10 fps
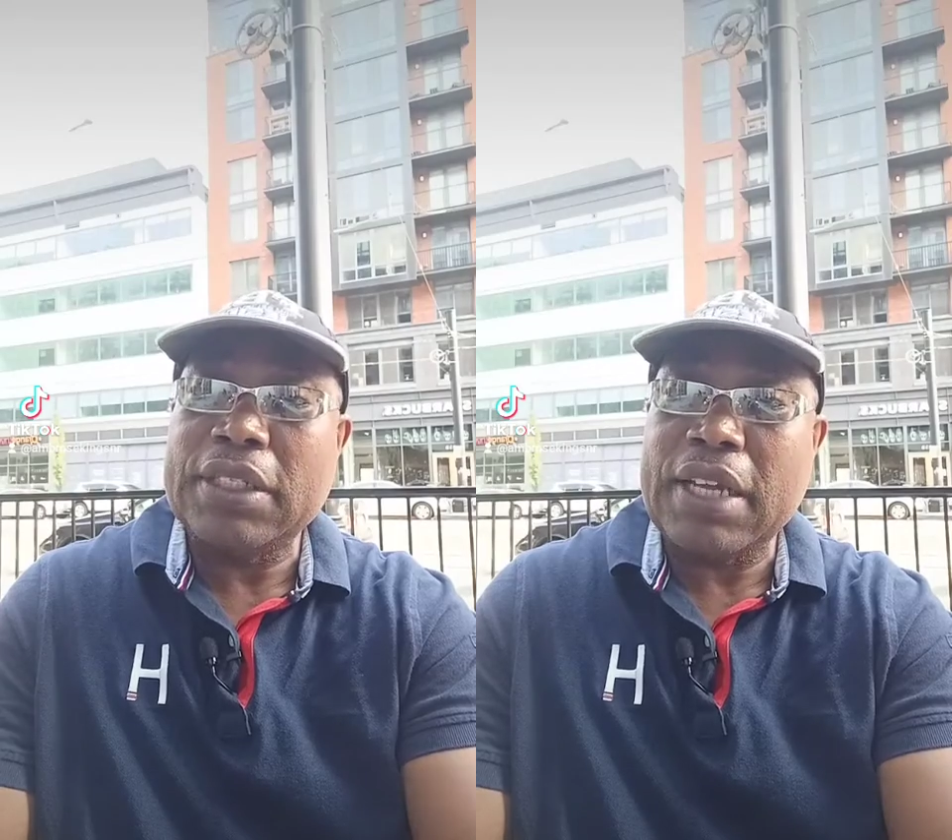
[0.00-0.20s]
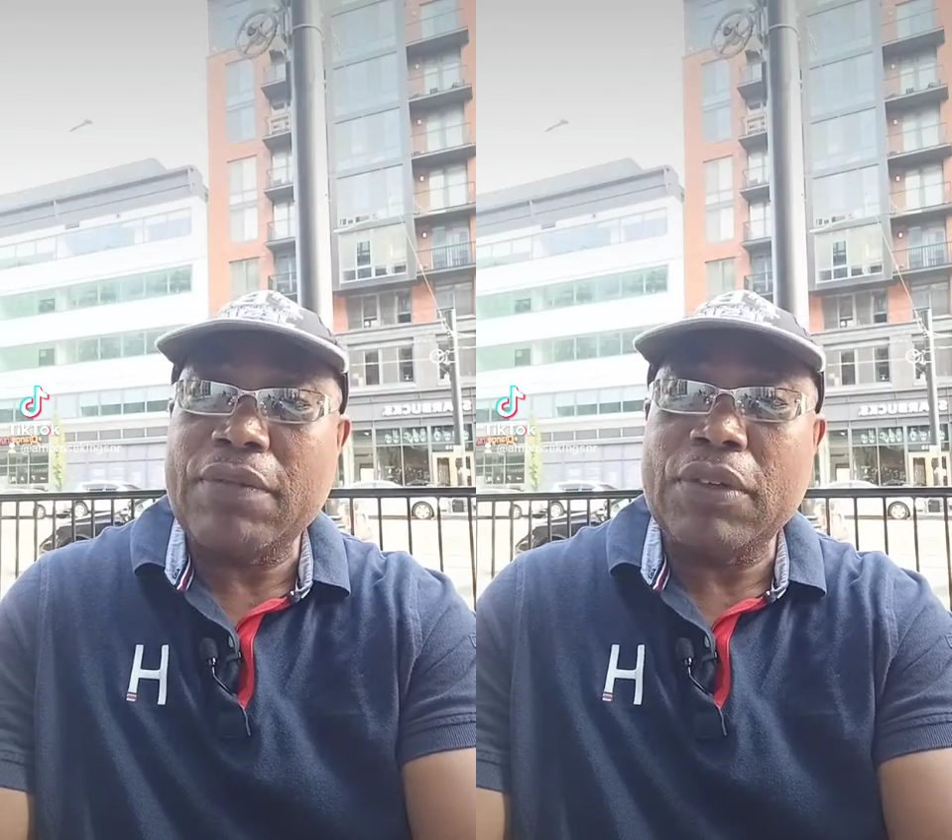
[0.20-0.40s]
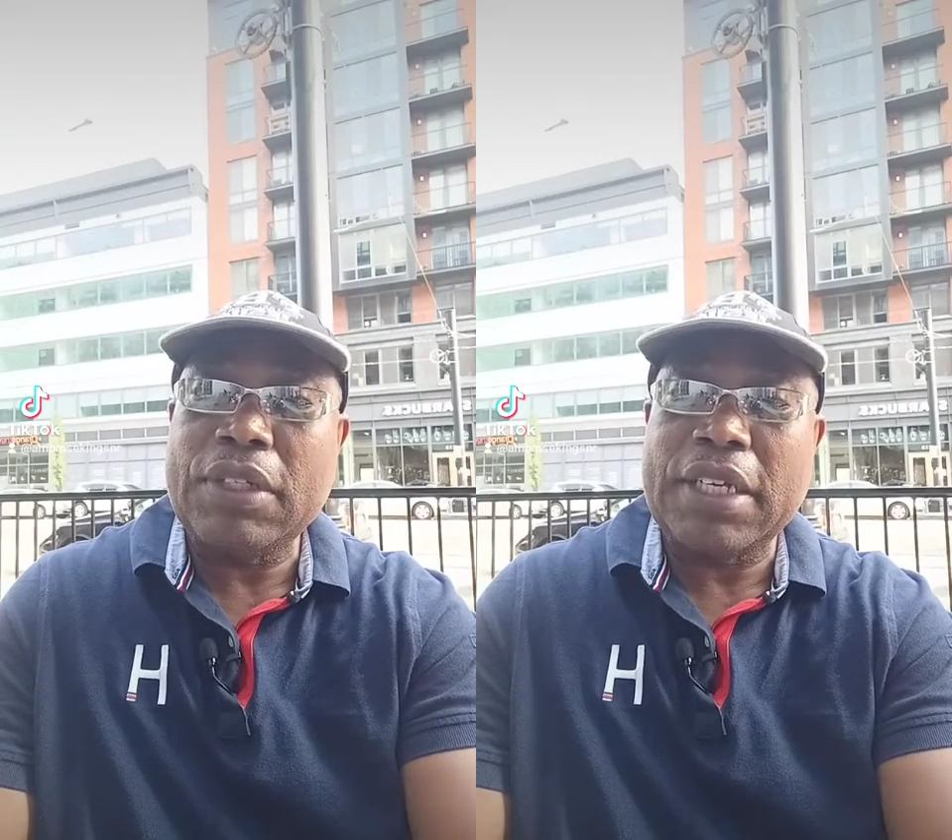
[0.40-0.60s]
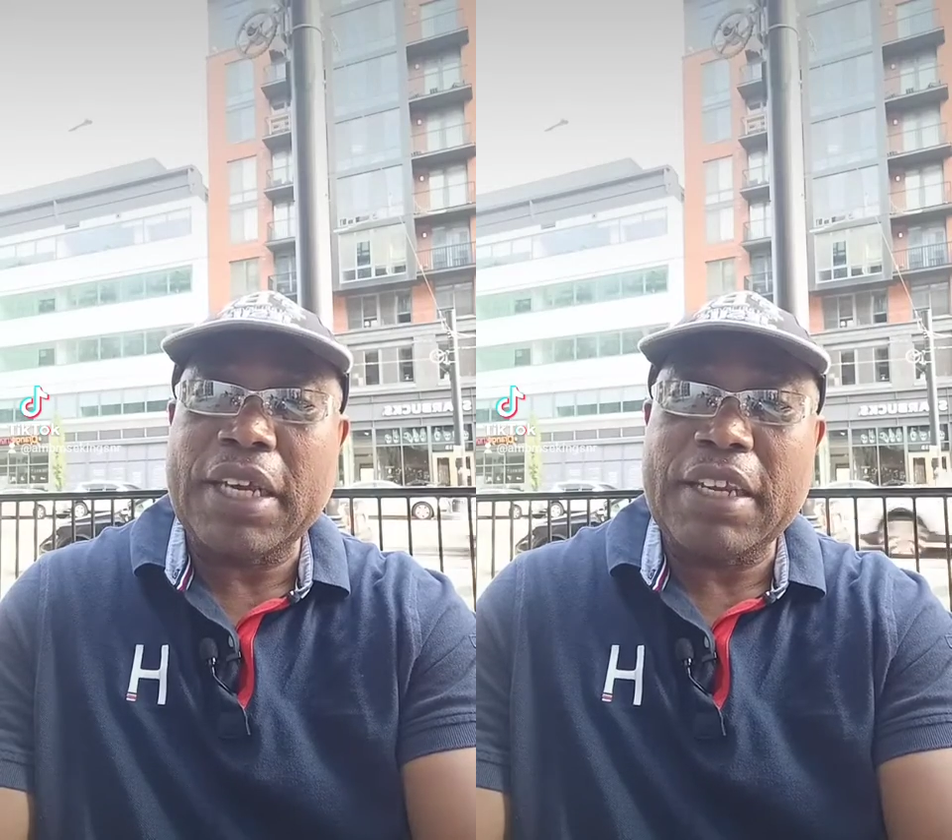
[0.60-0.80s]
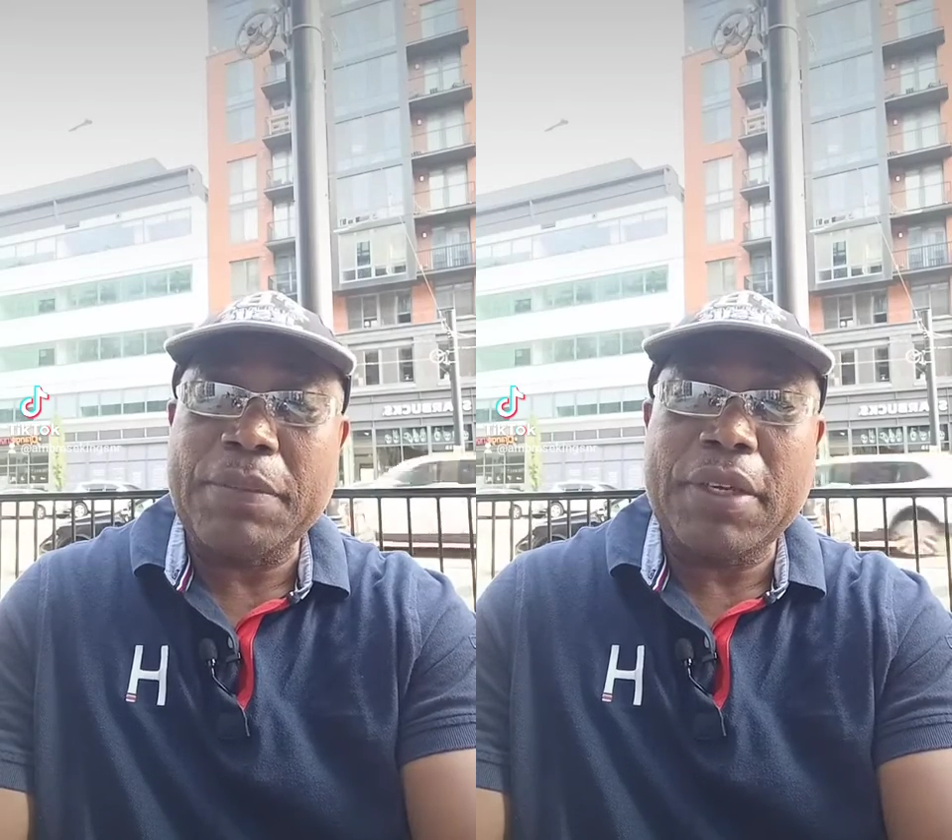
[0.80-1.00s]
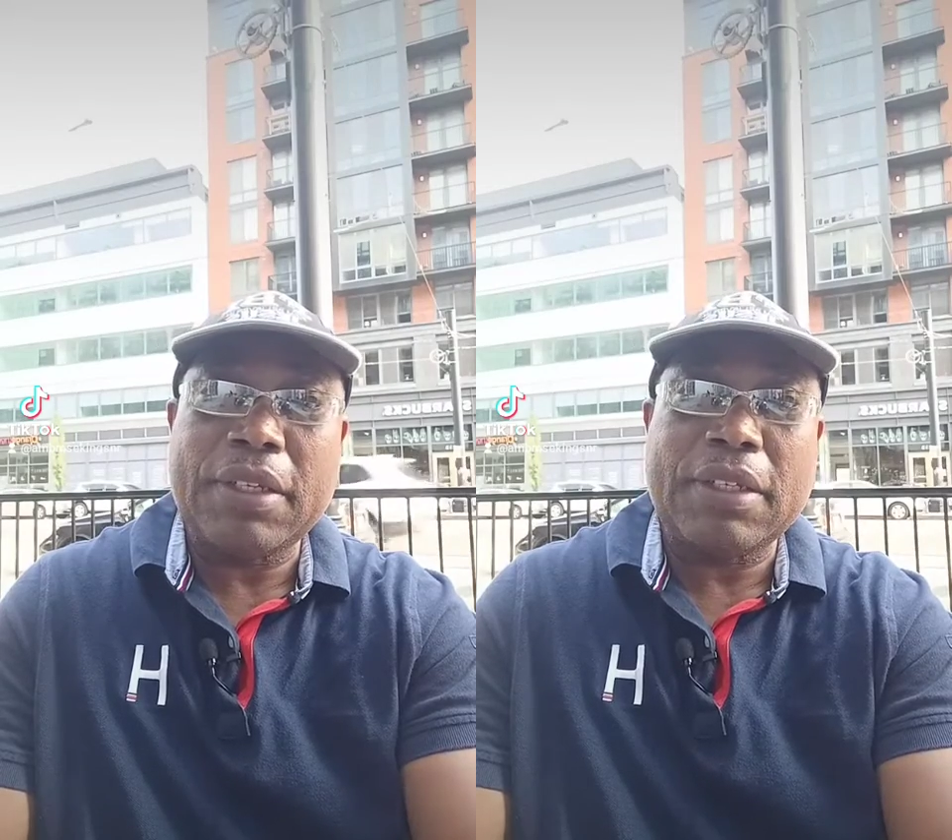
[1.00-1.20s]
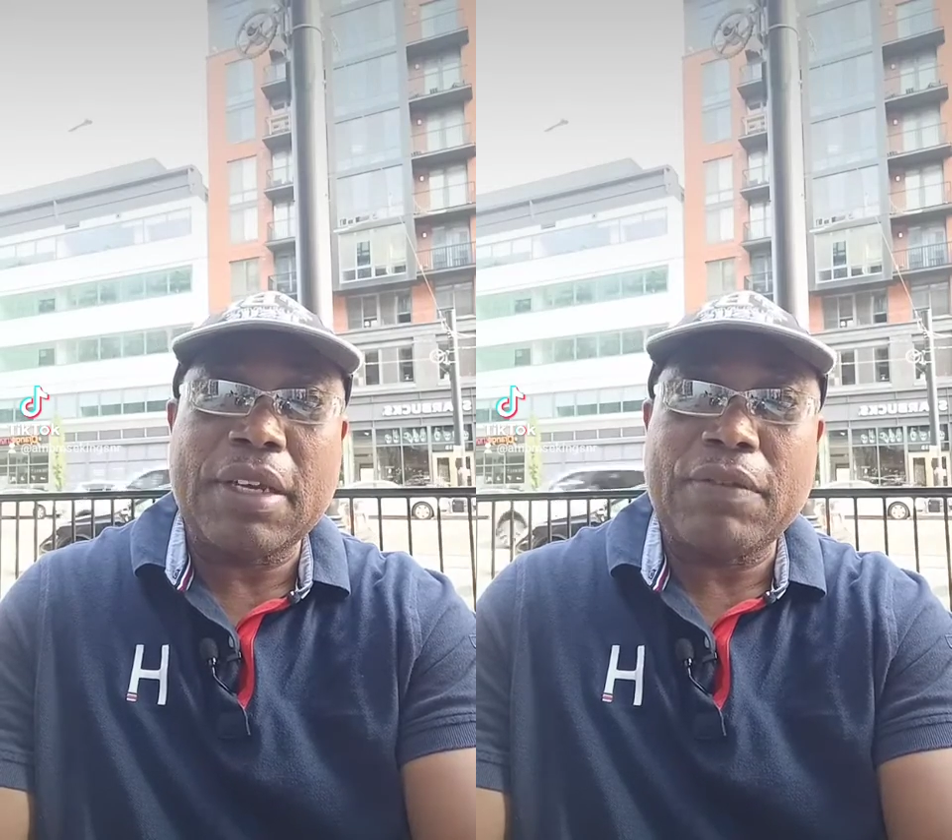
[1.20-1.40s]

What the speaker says: the devil, the enemy,